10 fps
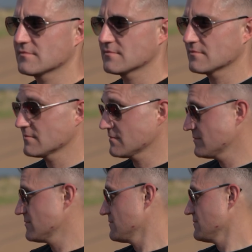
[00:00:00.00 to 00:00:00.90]

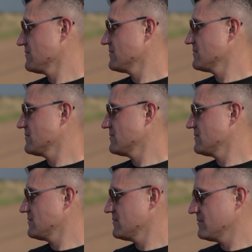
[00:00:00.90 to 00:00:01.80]

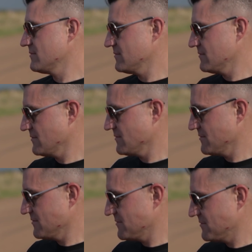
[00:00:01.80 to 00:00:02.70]

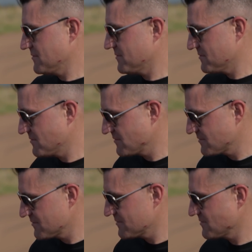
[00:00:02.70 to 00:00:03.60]

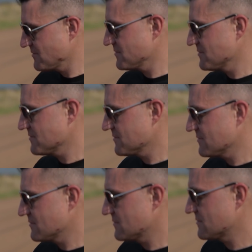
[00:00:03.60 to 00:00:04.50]

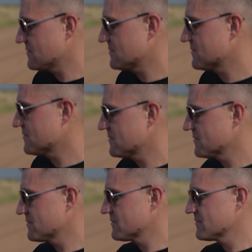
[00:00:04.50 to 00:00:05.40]

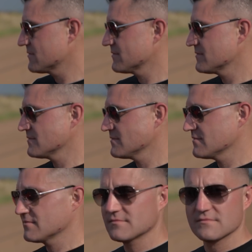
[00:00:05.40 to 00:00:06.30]

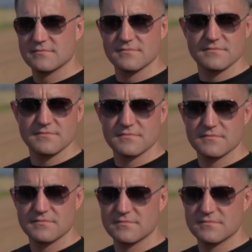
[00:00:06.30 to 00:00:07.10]
(silent)